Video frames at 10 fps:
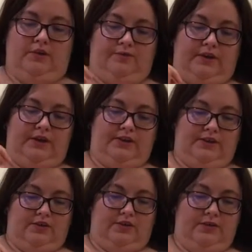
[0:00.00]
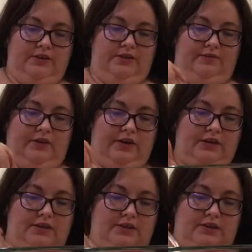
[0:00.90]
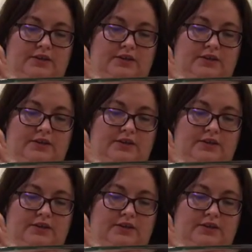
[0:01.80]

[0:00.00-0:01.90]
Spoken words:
My niece is always the funnest.